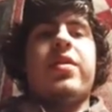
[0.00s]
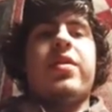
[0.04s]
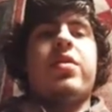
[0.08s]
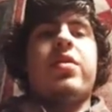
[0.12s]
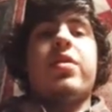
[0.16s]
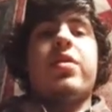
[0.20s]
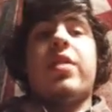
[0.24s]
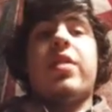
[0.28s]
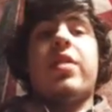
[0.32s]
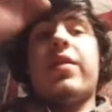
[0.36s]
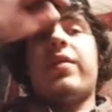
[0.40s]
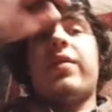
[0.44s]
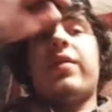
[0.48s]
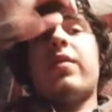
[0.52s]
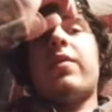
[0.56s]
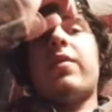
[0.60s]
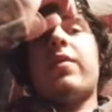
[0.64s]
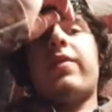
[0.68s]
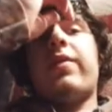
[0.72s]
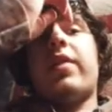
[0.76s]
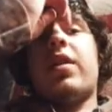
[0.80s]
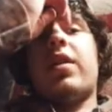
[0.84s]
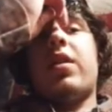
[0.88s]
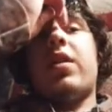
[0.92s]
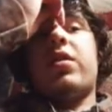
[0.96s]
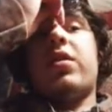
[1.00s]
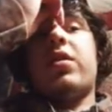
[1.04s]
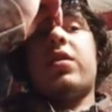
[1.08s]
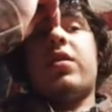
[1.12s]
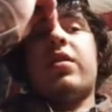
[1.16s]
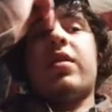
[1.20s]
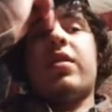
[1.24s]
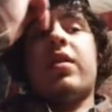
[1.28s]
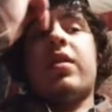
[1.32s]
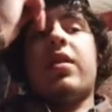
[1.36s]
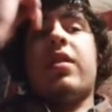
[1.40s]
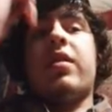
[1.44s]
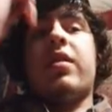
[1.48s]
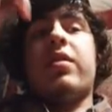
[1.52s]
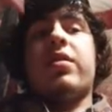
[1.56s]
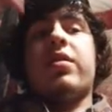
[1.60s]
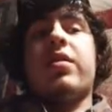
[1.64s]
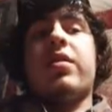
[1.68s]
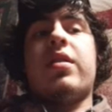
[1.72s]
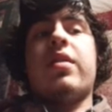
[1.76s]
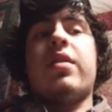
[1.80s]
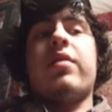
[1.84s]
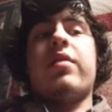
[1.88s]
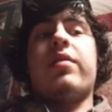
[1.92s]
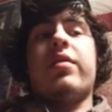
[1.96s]
I just got the notification as I got out of the
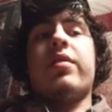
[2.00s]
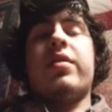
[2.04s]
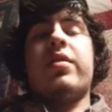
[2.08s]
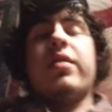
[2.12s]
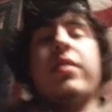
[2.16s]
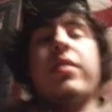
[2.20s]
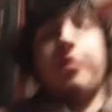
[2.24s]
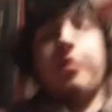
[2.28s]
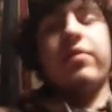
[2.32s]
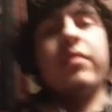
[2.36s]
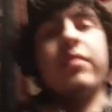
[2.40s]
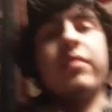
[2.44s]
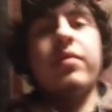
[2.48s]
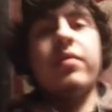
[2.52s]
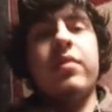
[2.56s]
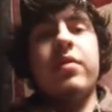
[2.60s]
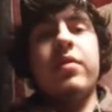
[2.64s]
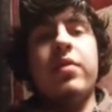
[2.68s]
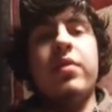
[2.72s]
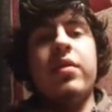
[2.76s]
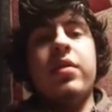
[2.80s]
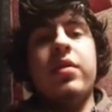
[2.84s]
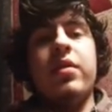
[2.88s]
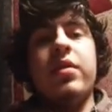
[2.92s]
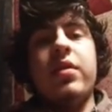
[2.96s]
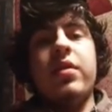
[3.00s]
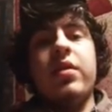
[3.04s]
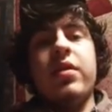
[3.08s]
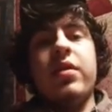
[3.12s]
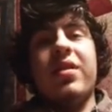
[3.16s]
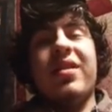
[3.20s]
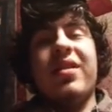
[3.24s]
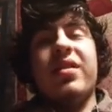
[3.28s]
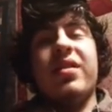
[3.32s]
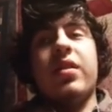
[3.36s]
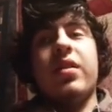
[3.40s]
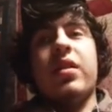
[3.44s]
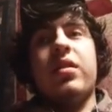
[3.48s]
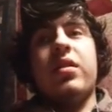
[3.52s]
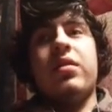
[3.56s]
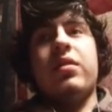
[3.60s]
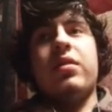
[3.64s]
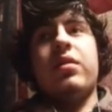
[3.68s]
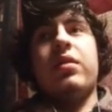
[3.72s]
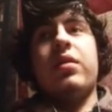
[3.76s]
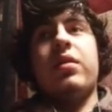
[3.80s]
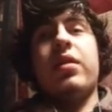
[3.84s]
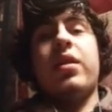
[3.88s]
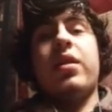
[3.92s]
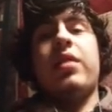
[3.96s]
shower, so guess I got a
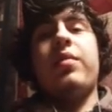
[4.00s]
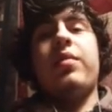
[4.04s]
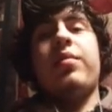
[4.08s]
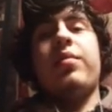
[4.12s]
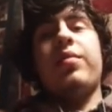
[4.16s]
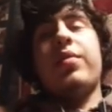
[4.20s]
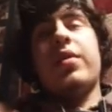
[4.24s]
little late.